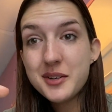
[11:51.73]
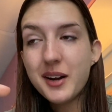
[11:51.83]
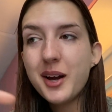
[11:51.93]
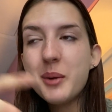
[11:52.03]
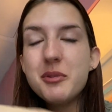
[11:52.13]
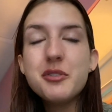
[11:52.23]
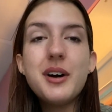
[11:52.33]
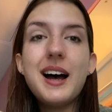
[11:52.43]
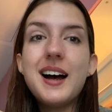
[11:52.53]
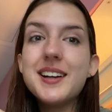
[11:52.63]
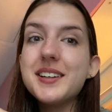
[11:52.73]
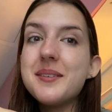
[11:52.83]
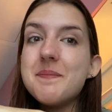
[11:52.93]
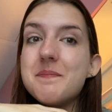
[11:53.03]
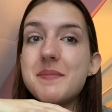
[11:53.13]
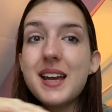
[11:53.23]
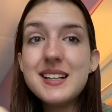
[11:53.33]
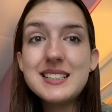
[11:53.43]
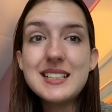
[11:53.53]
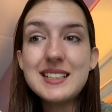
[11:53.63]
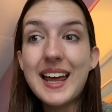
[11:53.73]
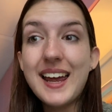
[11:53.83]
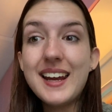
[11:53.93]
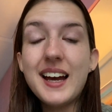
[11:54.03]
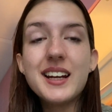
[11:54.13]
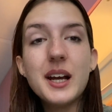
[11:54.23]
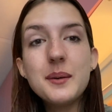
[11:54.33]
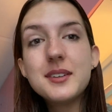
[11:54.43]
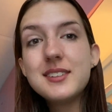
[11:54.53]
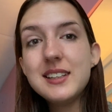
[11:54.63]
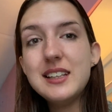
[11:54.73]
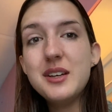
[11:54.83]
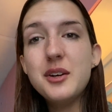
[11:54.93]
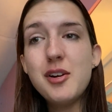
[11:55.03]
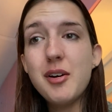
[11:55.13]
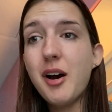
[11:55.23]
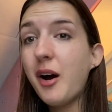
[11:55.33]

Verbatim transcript: I hope you all had an amazing day and I will see you